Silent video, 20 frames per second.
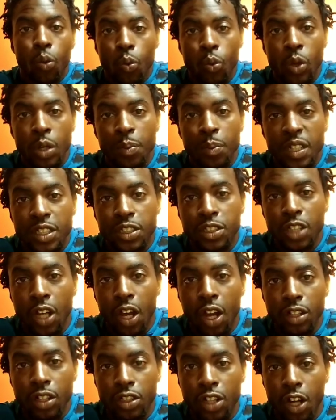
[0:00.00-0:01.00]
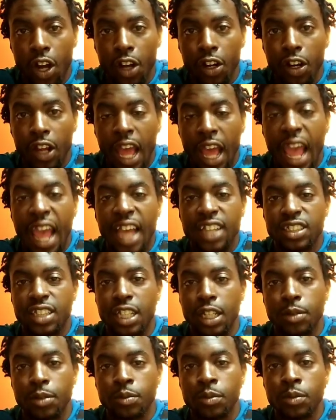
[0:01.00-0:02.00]
When Miss Dawn Carter asked
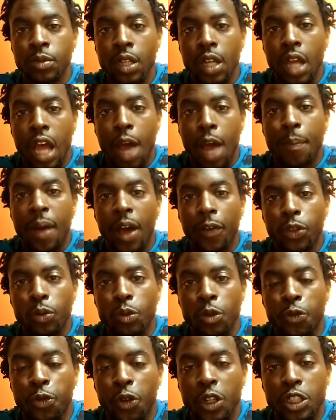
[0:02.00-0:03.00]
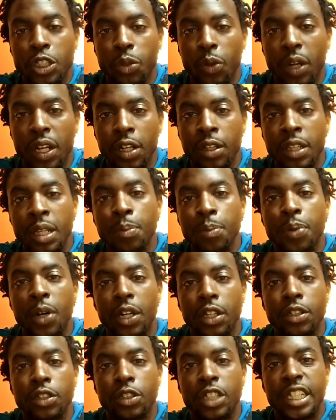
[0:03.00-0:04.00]
him about the refrigerator, them
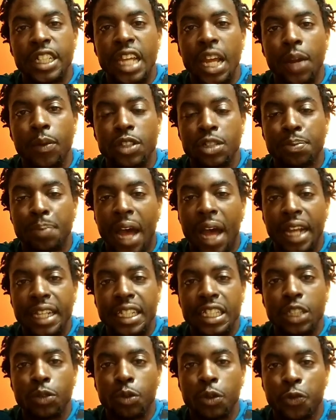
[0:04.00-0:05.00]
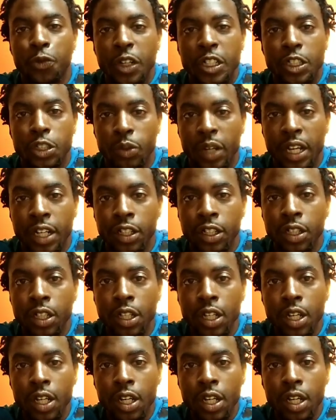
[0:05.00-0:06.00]
putting Kierra's body in the refrigerator.
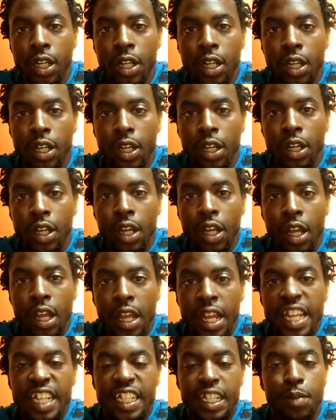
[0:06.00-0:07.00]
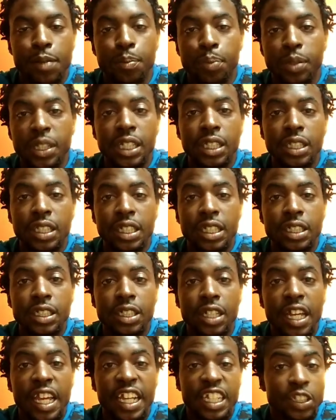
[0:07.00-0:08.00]
He
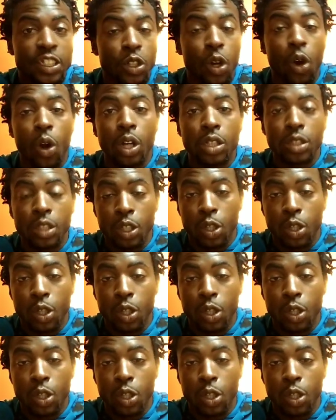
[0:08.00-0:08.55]
completely ignored